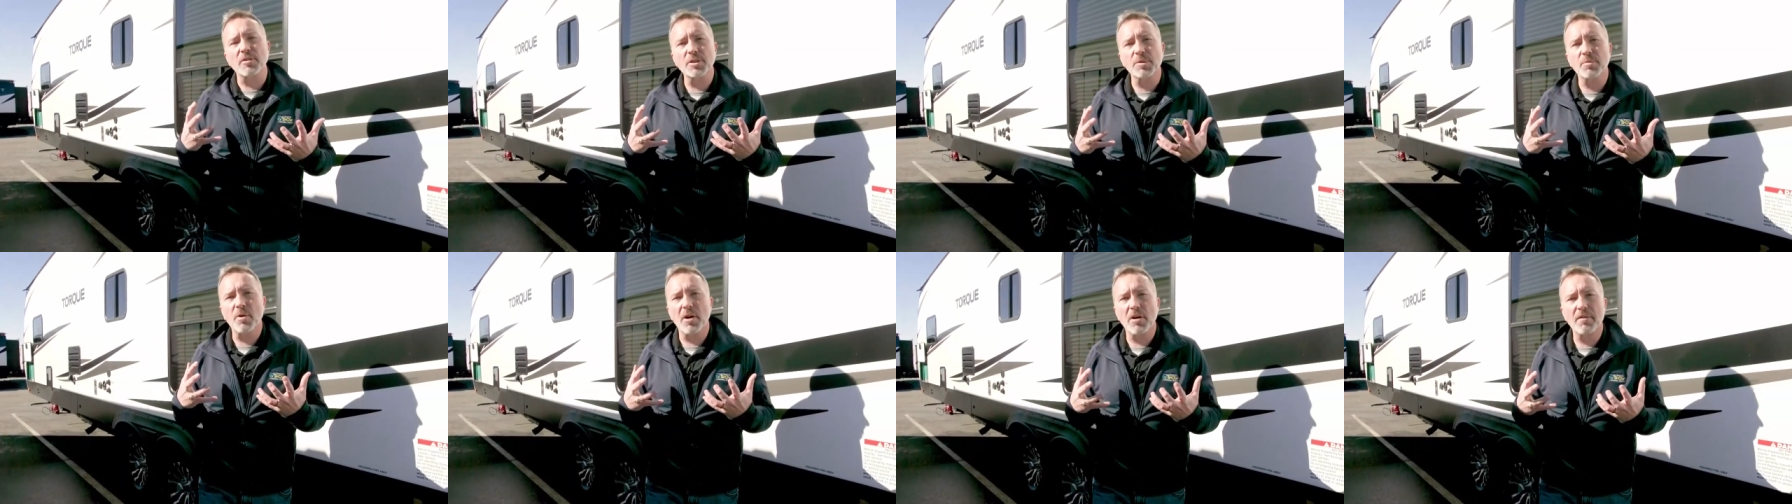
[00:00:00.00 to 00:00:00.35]

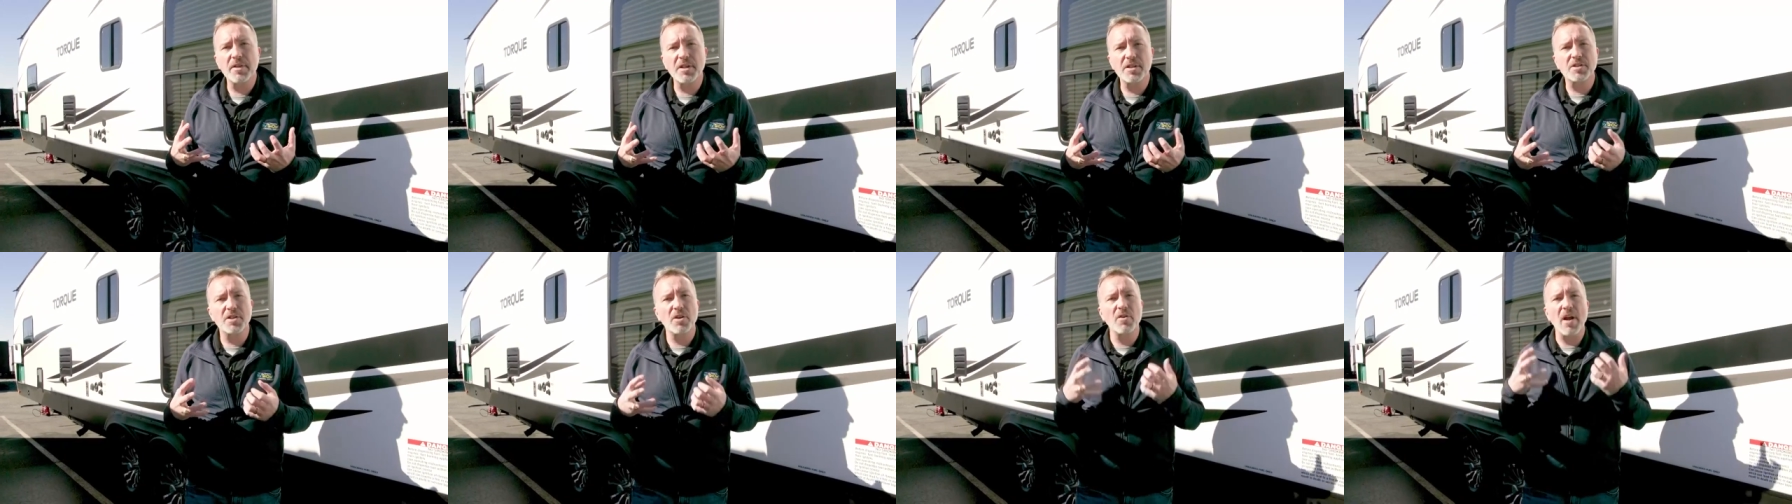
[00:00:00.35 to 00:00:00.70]
Ultimate
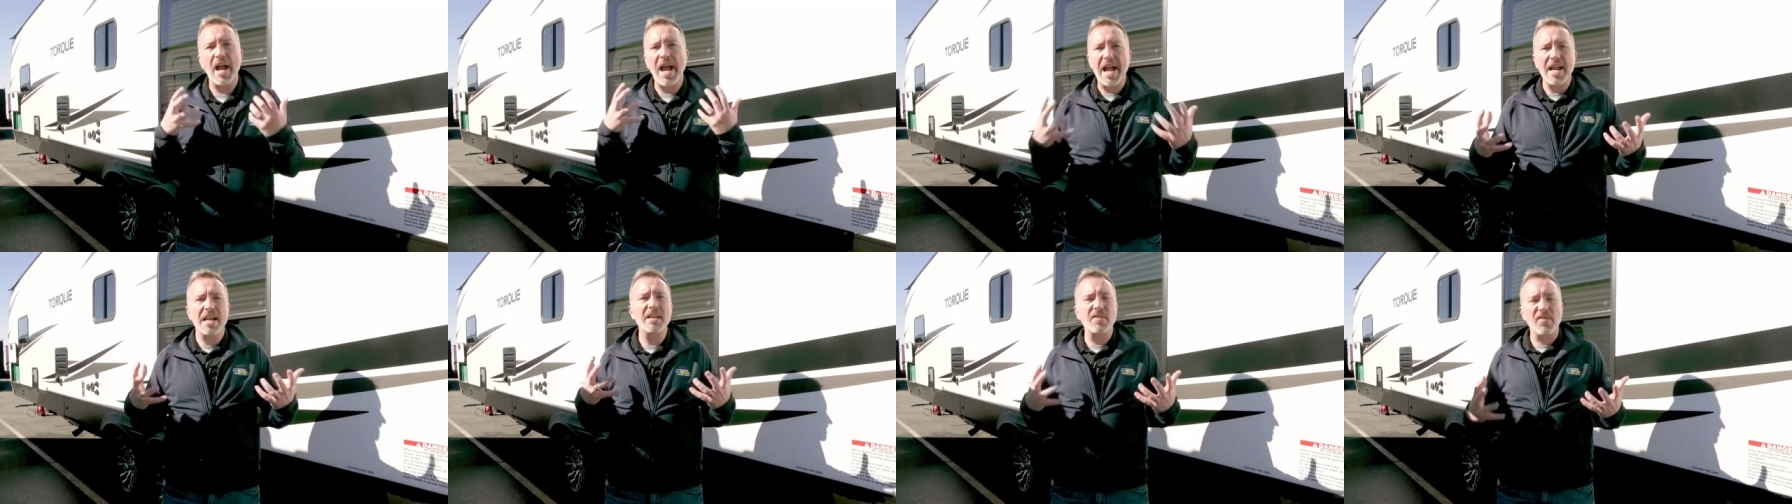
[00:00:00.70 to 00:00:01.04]
RV Show,
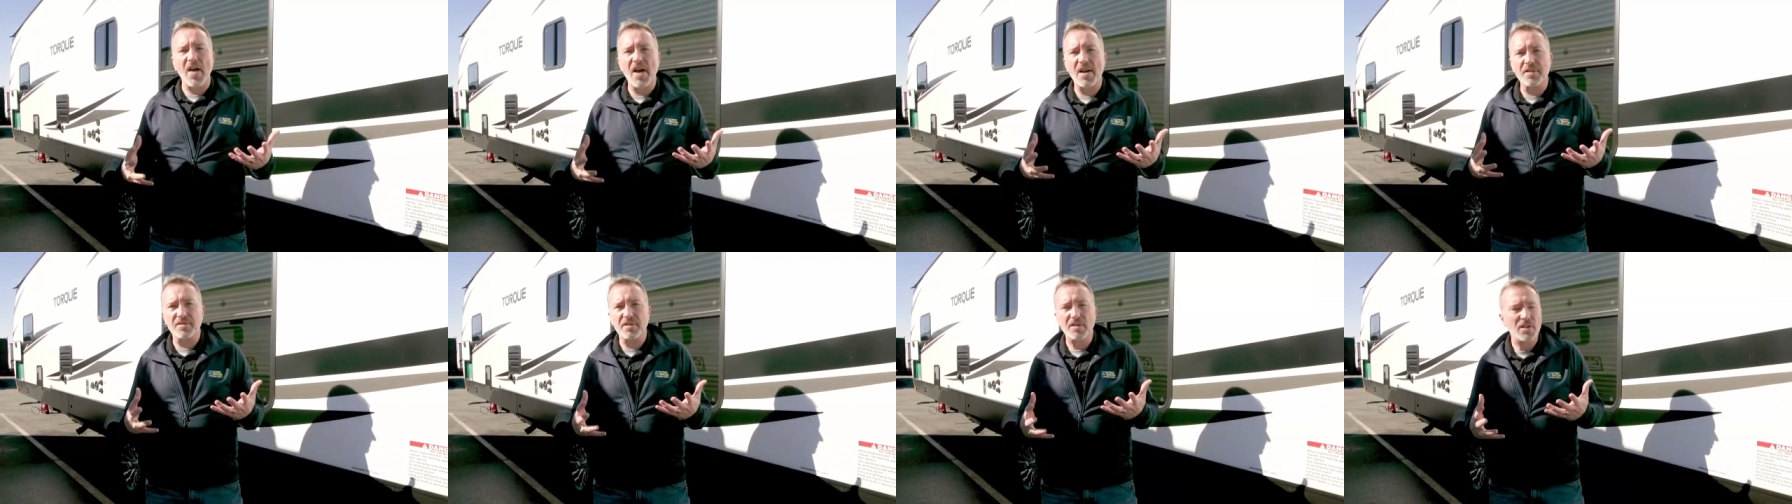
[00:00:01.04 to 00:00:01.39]

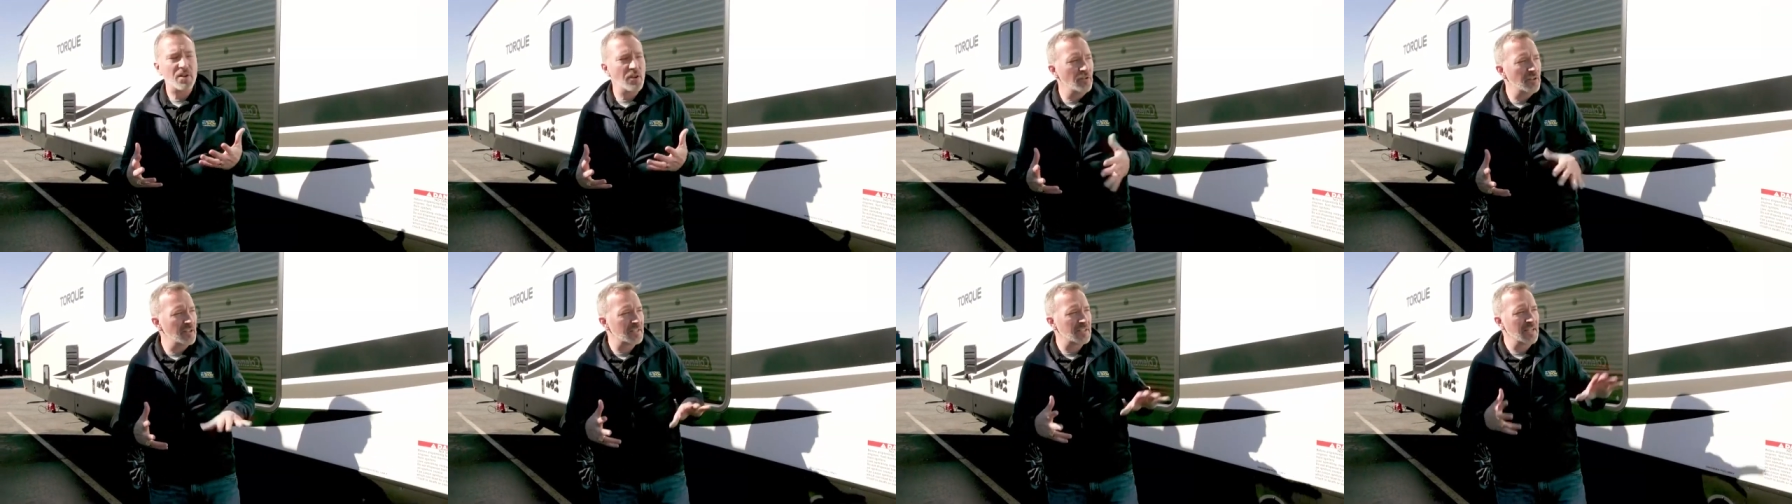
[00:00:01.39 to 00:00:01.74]
80,000
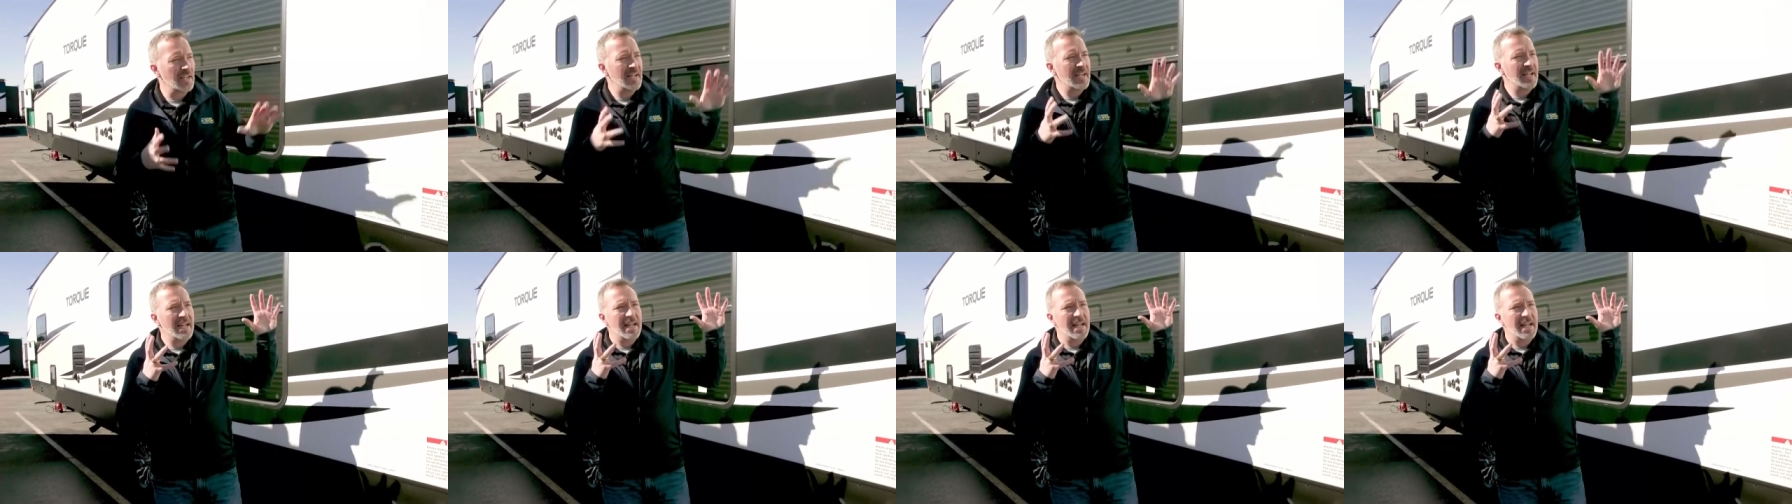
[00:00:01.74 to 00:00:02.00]
units.